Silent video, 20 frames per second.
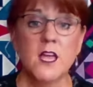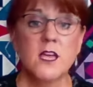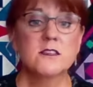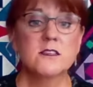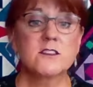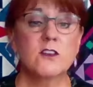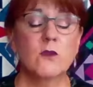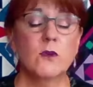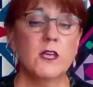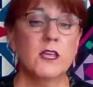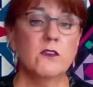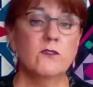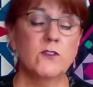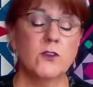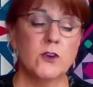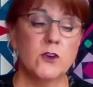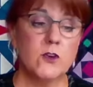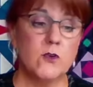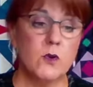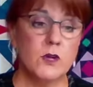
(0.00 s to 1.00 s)
So if
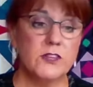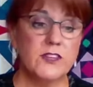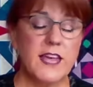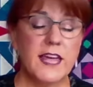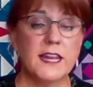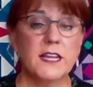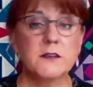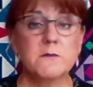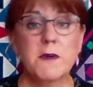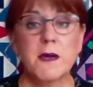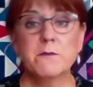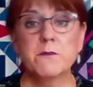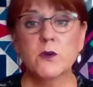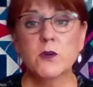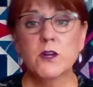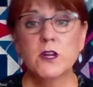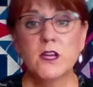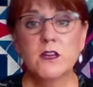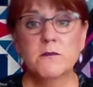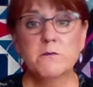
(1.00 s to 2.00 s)
you're a Quilt Addict
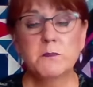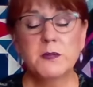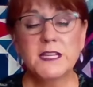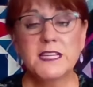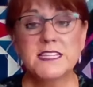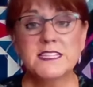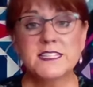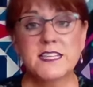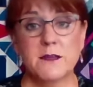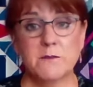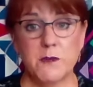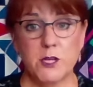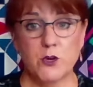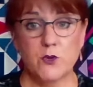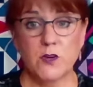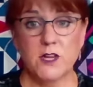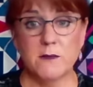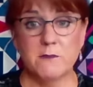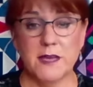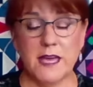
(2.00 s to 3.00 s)
member, please send me your
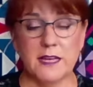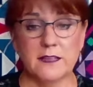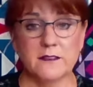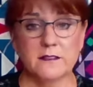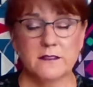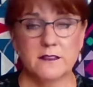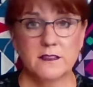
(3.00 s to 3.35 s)
email.